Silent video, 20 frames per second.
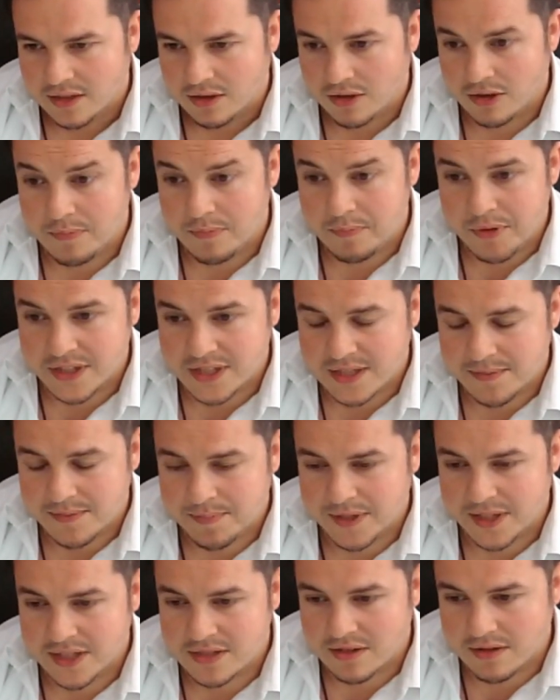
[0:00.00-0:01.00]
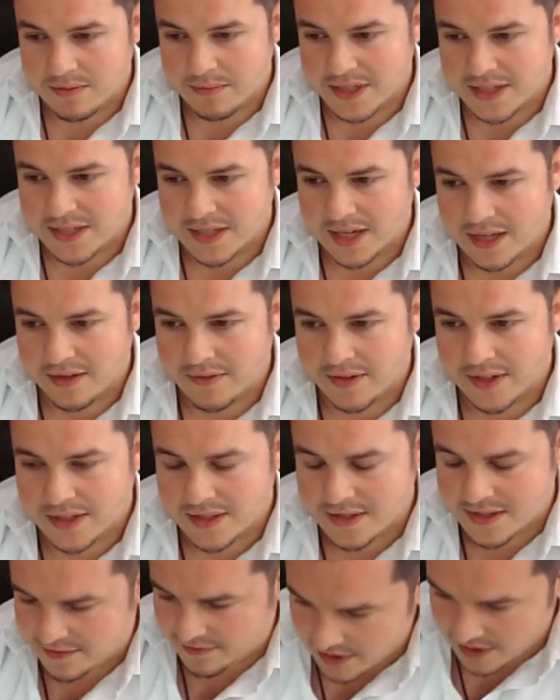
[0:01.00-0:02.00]
all the principles, all the meta
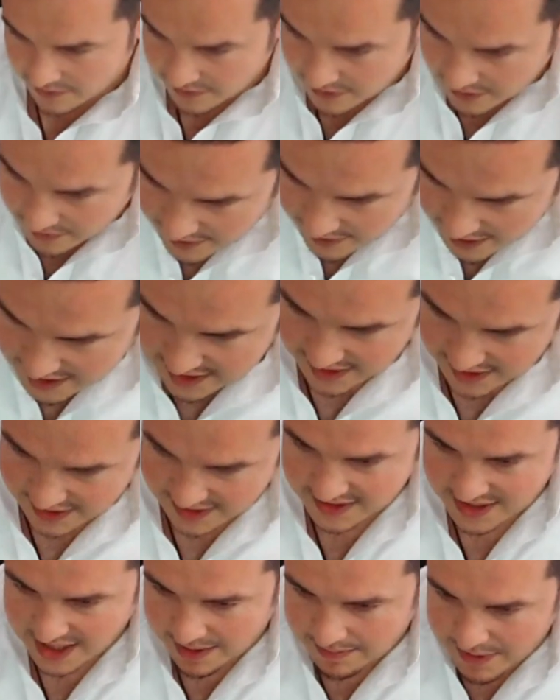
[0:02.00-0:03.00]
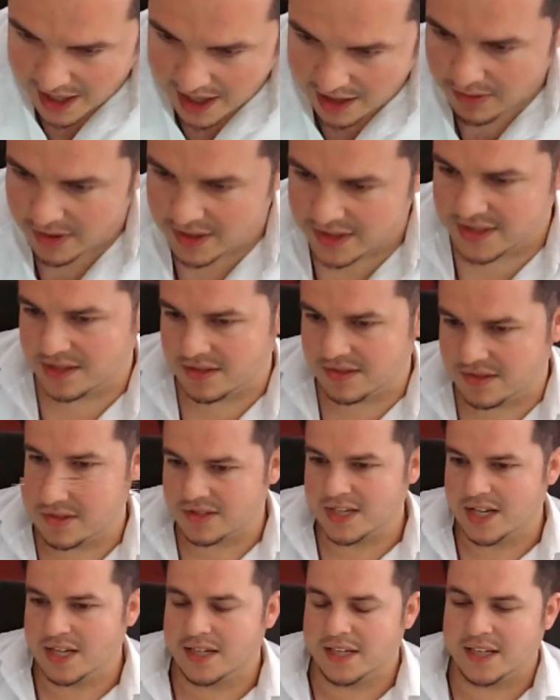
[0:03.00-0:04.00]
levels, if you have invested some hours into
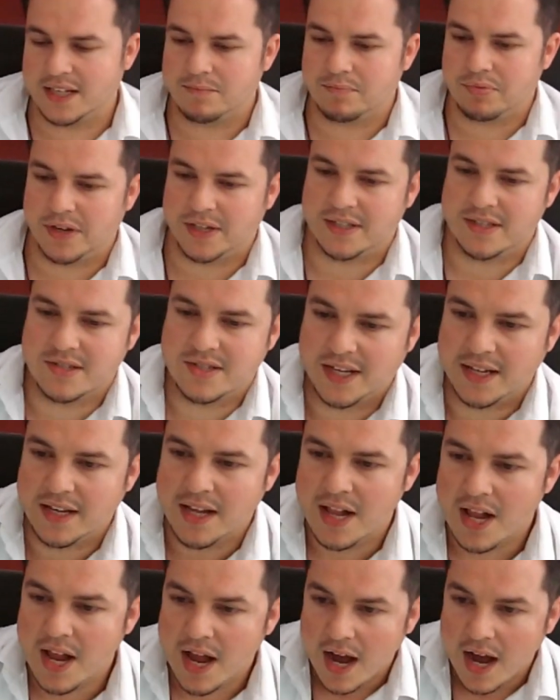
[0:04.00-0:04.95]
studying and practicing.